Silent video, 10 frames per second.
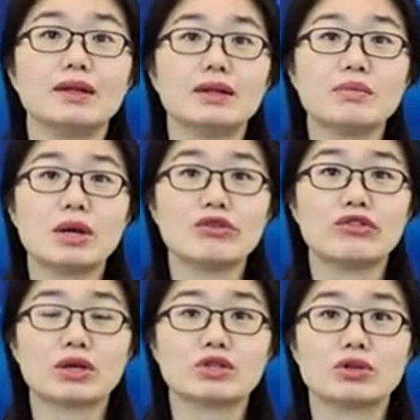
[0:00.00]
The
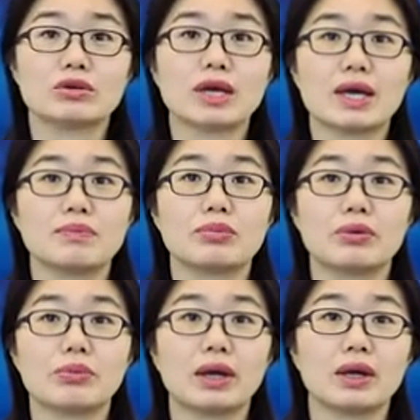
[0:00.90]
manufacturer can
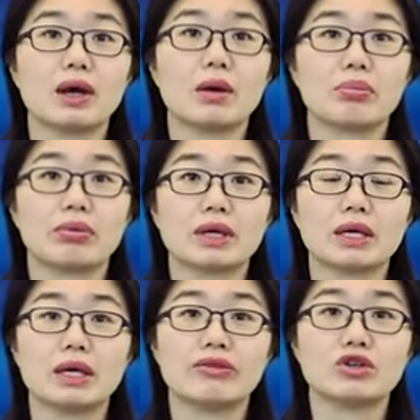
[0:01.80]
prepare a
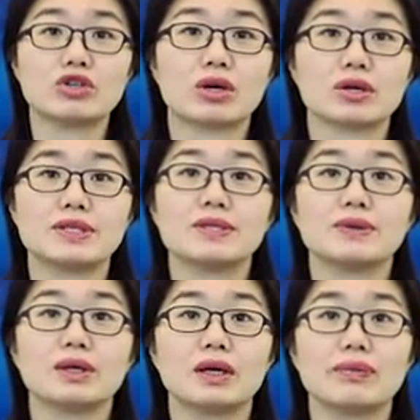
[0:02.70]
break-even chart to
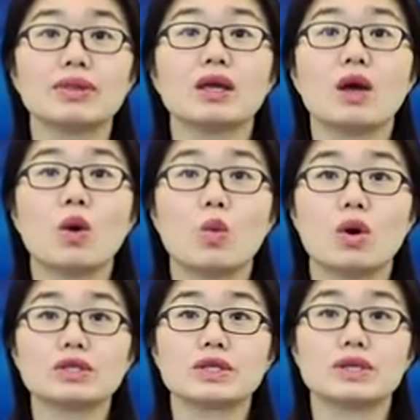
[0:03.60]
learn
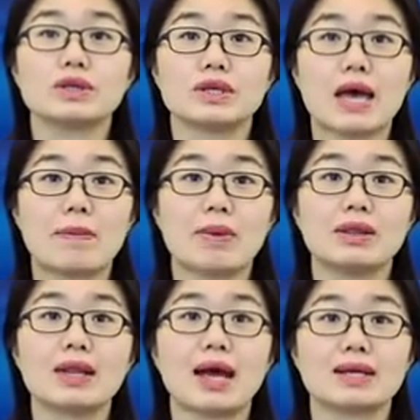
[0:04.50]
what could
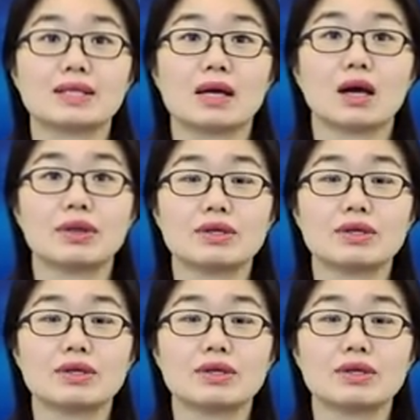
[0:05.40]
happen at other